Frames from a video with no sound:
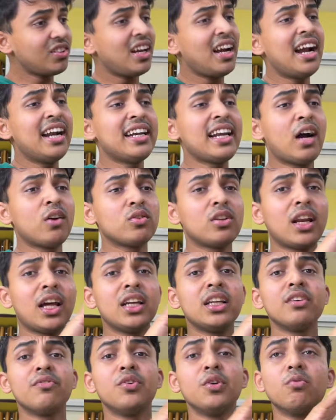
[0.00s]
And down the
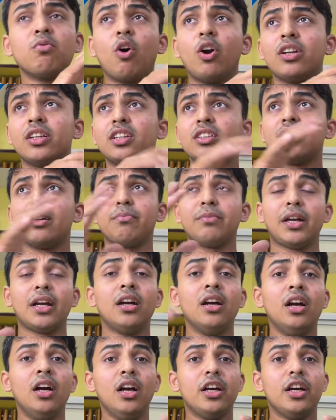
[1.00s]
line, if you want this something,